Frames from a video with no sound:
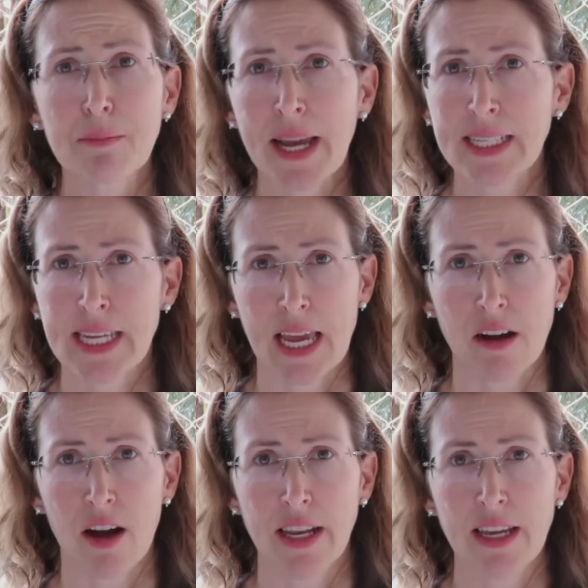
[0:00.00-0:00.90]
my
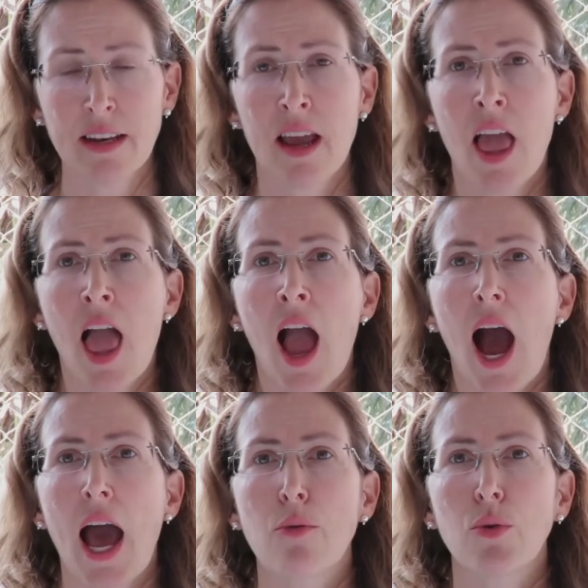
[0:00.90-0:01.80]
take on it.
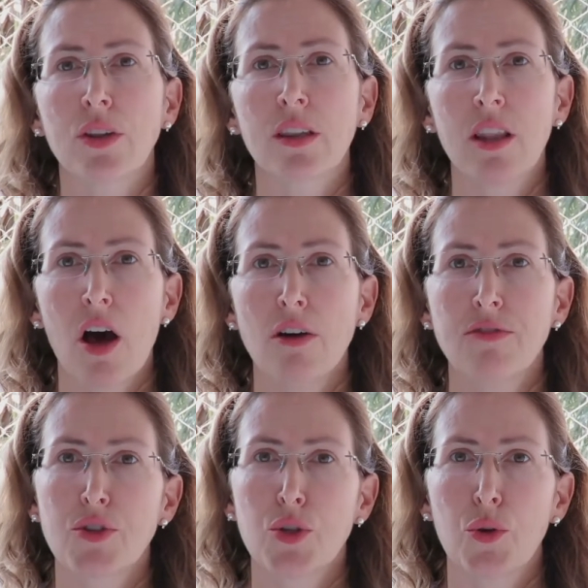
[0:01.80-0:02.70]
I would
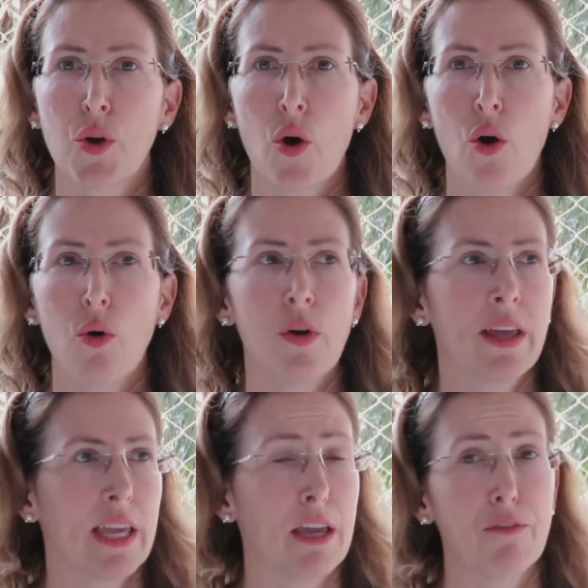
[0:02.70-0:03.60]
love to know
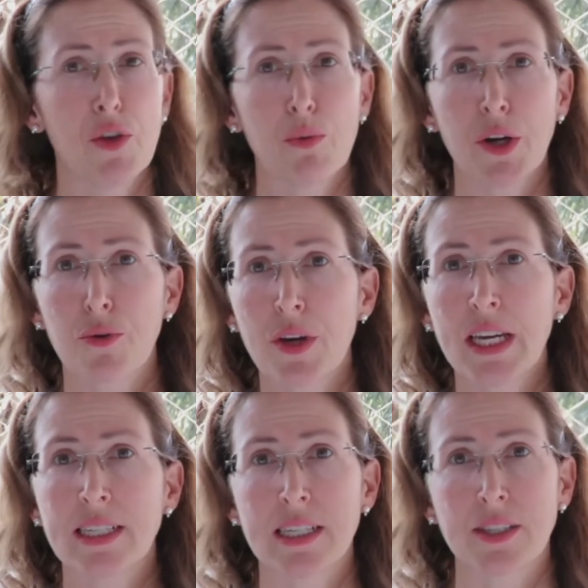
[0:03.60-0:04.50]
if you
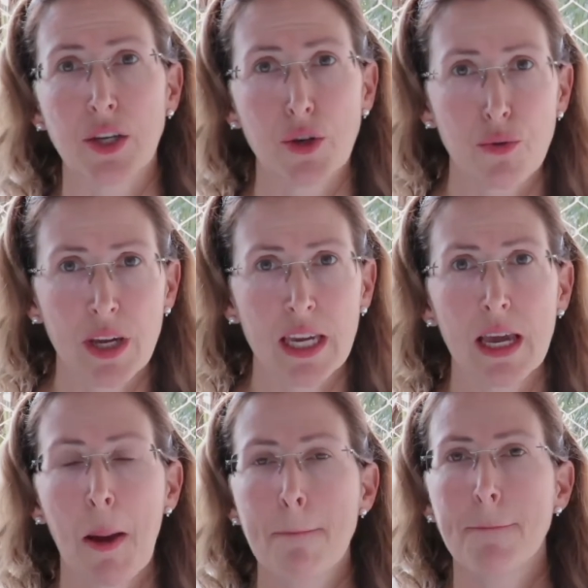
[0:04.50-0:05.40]
agree,
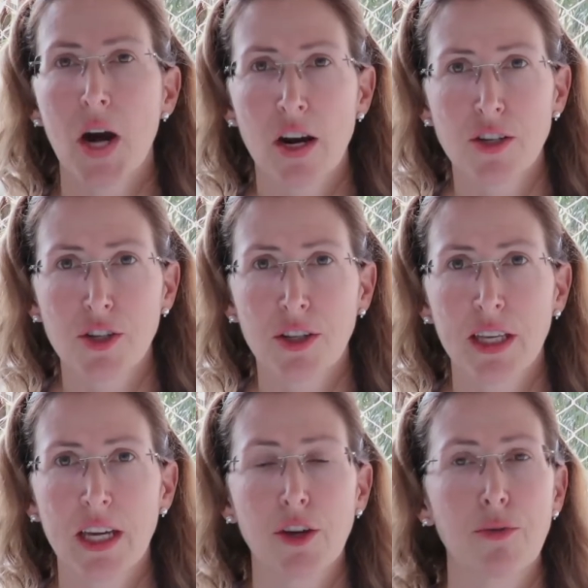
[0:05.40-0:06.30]
disagree,
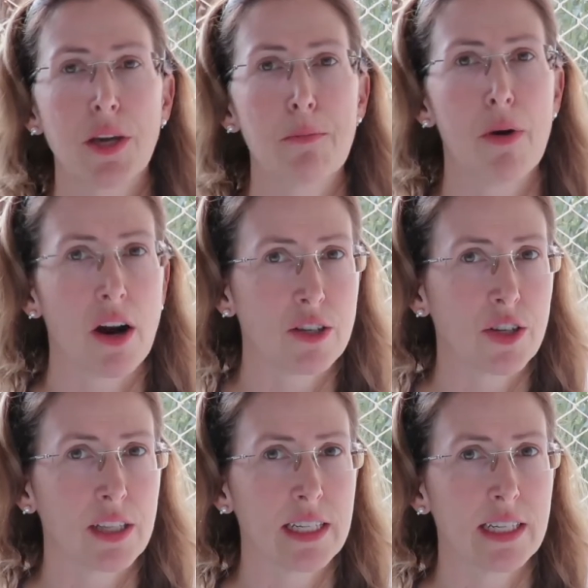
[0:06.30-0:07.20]
partially
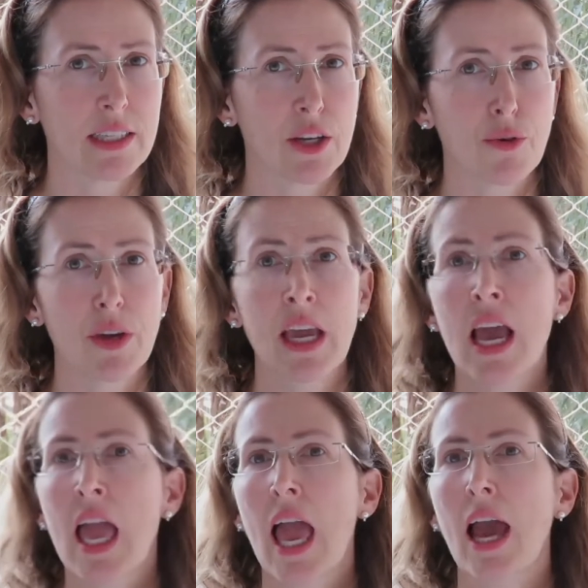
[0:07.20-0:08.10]
disagree,
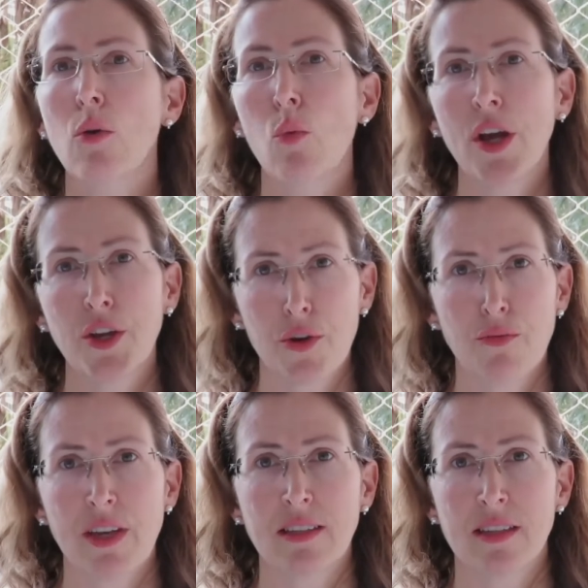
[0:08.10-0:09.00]
and what your
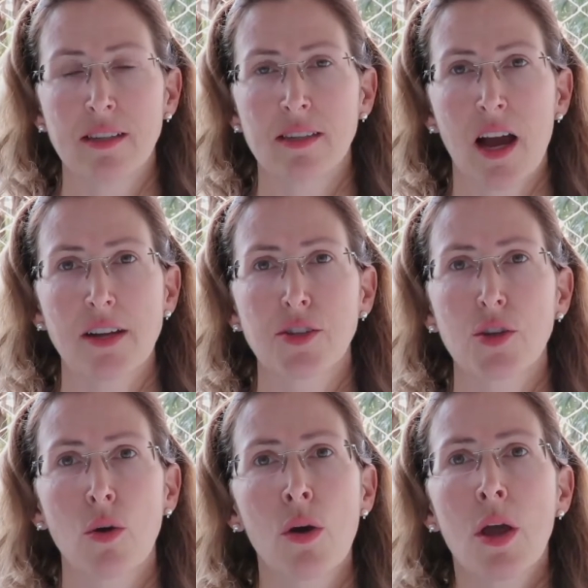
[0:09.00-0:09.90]
reasons are. So